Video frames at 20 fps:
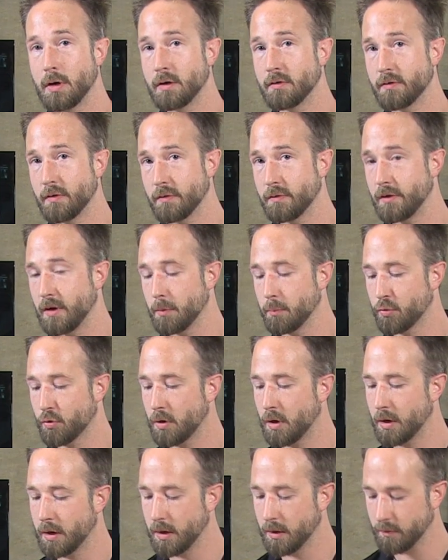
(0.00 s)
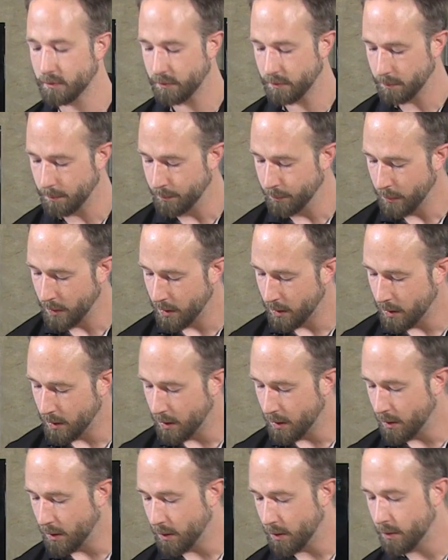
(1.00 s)
existing products.
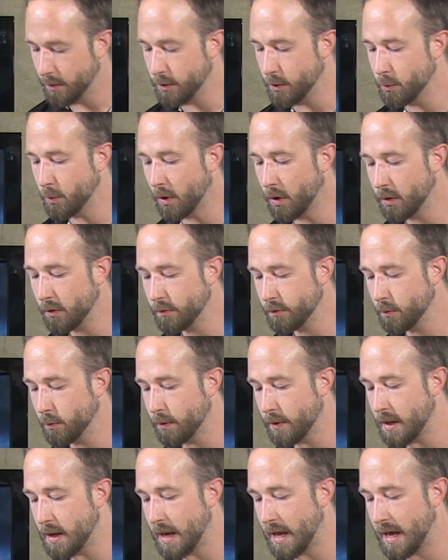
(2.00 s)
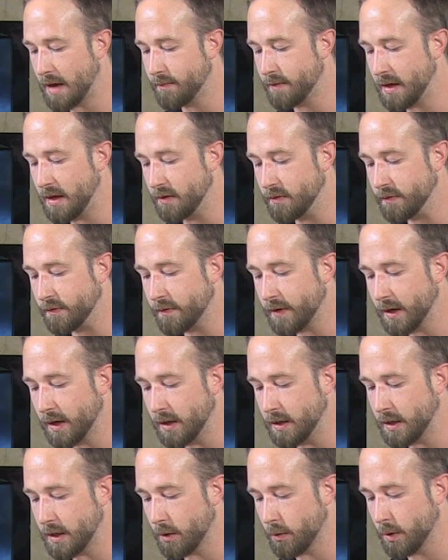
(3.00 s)
You also then have a
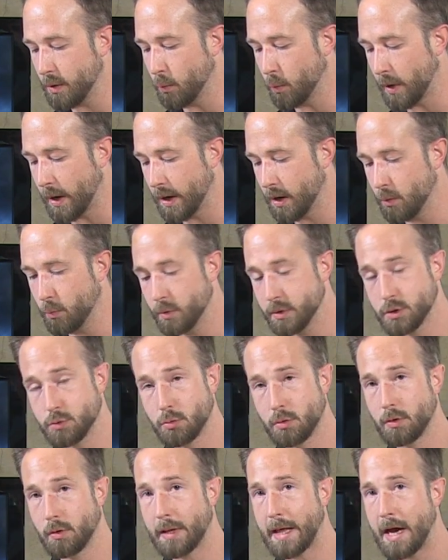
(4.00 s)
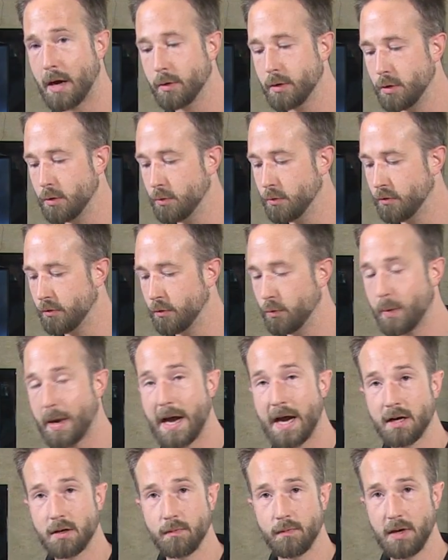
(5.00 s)
secondary wire which will allow you to
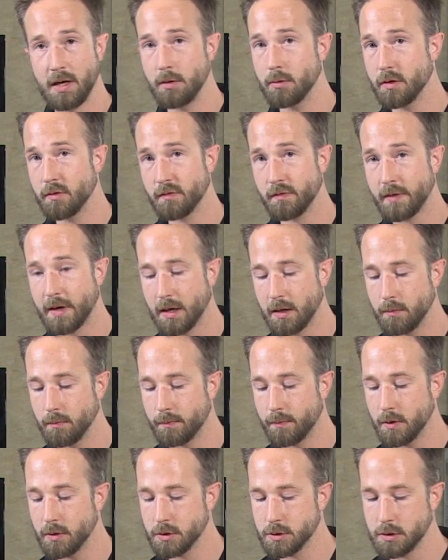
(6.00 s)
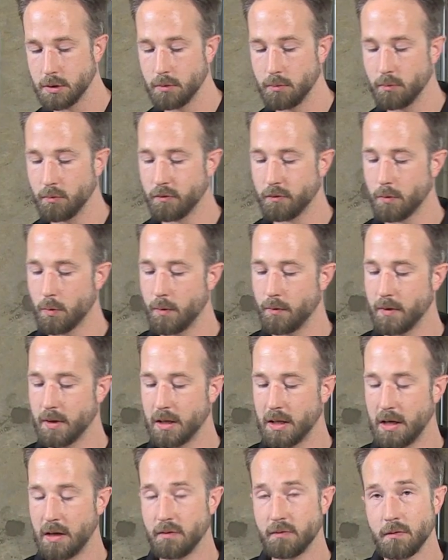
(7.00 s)
activate a second function. So in the
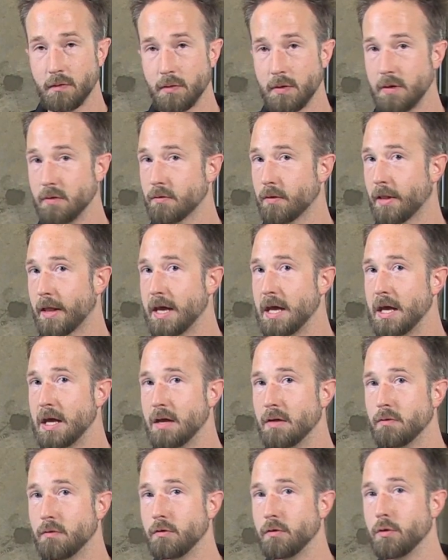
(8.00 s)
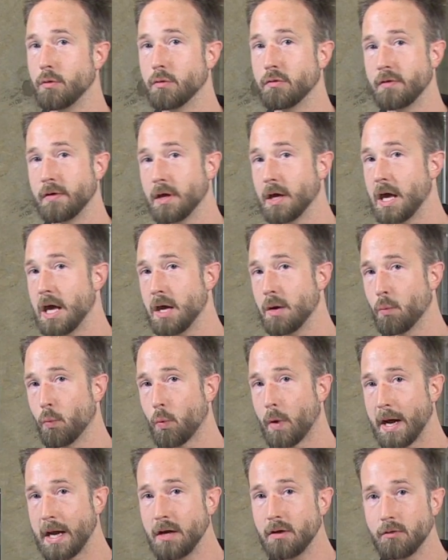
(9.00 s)
case of these light heads using a
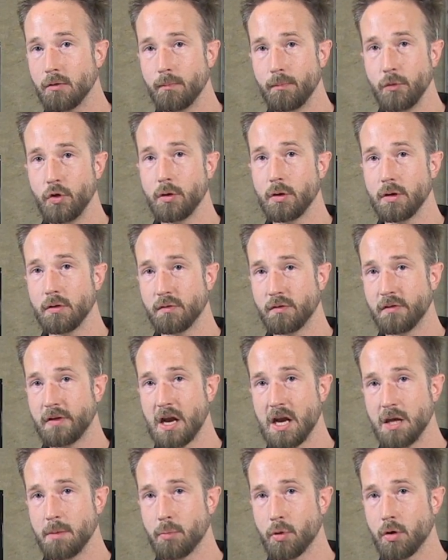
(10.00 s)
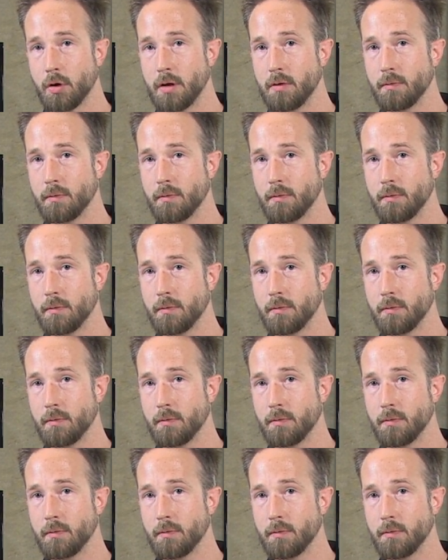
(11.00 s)
white, you can steady burn